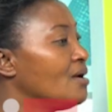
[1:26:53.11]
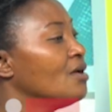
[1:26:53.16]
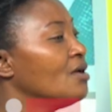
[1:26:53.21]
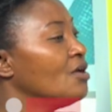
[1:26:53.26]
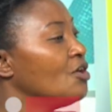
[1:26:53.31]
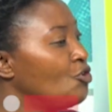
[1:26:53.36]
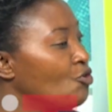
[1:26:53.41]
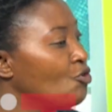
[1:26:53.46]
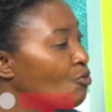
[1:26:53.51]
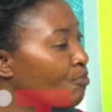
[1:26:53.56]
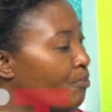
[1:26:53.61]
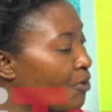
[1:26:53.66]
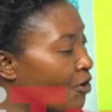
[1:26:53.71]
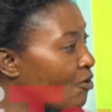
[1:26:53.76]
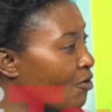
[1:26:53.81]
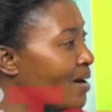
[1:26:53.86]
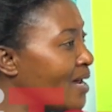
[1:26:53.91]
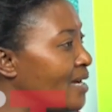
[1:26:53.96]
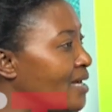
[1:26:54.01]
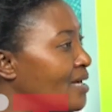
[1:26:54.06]
You borrow
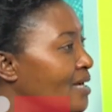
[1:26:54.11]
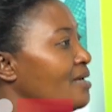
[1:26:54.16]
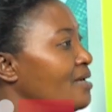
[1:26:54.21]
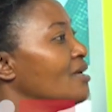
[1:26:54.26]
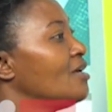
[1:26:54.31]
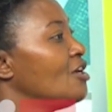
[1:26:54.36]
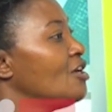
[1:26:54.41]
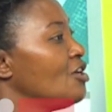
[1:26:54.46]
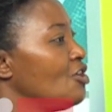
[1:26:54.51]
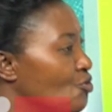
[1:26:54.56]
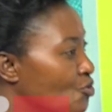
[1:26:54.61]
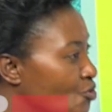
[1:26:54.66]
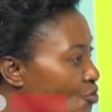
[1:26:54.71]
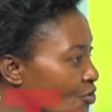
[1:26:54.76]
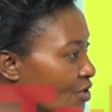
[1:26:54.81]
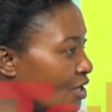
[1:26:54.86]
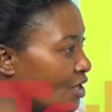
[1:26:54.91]
money, you do the